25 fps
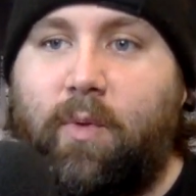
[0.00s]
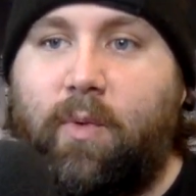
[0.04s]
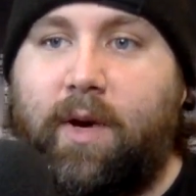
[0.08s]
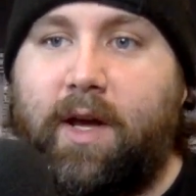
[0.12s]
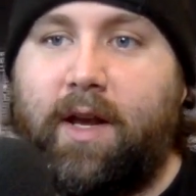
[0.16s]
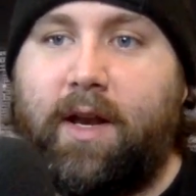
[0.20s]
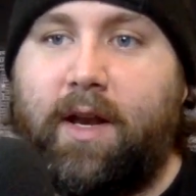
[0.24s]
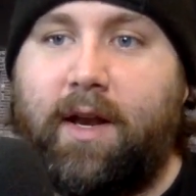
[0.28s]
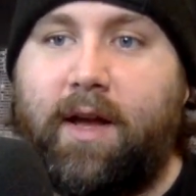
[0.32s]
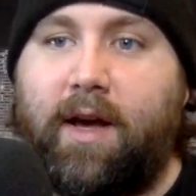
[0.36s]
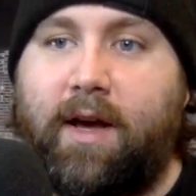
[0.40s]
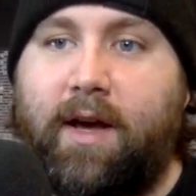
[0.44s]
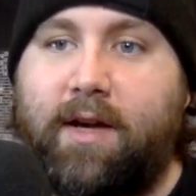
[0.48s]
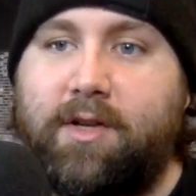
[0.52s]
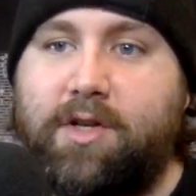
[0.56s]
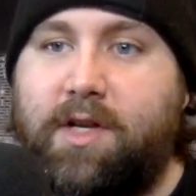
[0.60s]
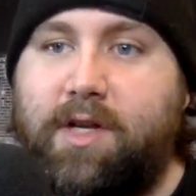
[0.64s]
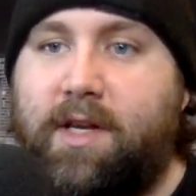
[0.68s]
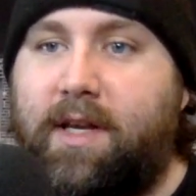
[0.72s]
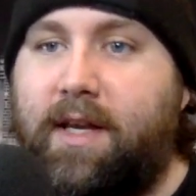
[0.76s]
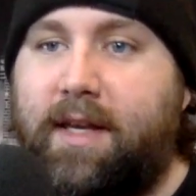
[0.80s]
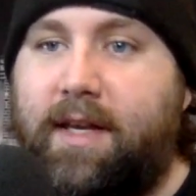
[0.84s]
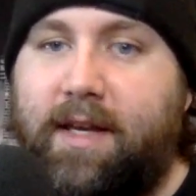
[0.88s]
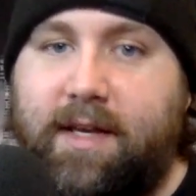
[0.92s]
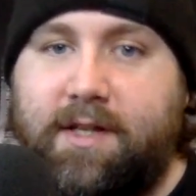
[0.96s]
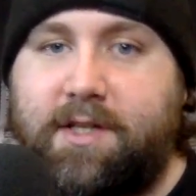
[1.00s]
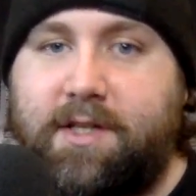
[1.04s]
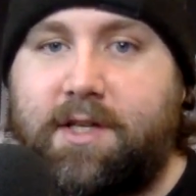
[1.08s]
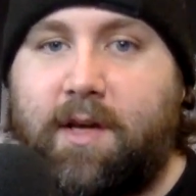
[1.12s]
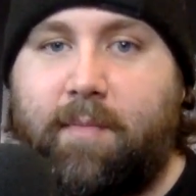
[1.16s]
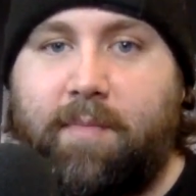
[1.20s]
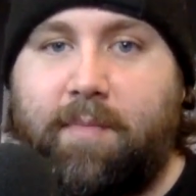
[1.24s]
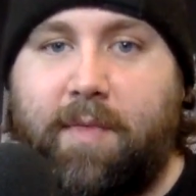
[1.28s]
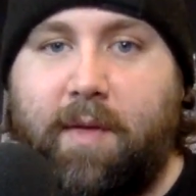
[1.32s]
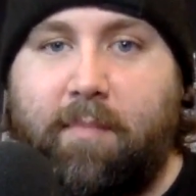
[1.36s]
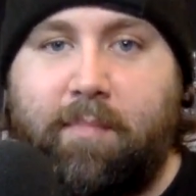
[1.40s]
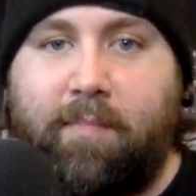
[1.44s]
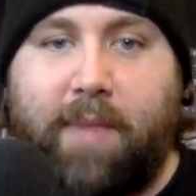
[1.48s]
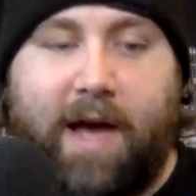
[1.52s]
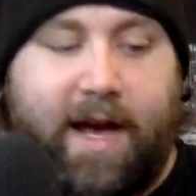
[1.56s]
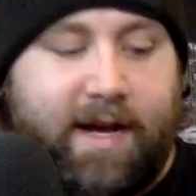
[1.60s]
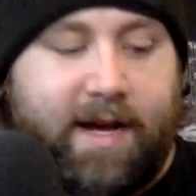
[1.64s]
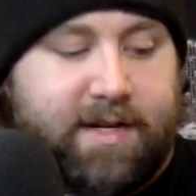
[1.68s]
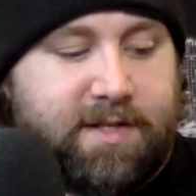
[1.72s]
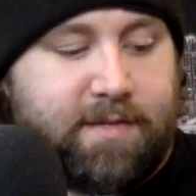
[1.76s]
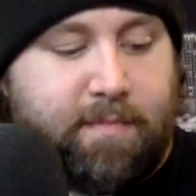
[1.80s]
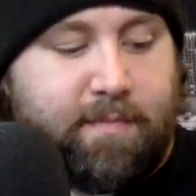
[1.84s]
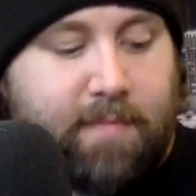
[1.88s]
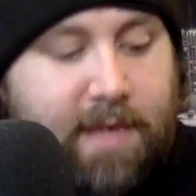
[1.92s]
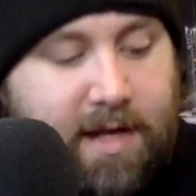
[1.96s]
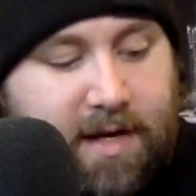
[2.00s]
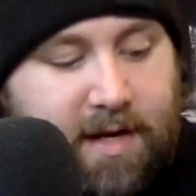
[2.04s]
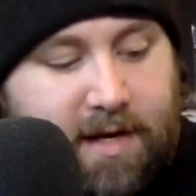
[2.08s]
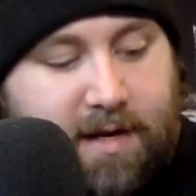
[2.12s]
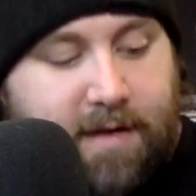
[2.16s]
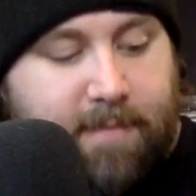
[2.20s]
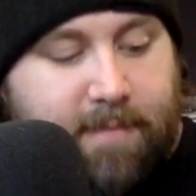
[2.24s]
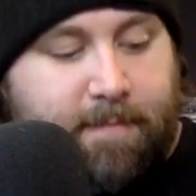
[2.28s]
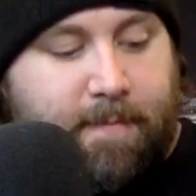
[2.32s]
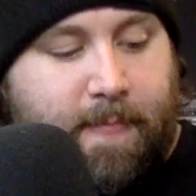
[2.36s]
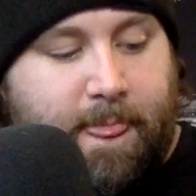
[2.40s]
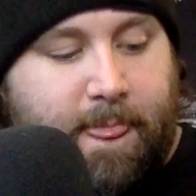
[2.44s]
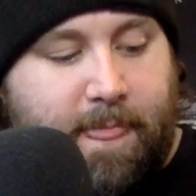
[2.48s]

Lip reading: when she can get something past me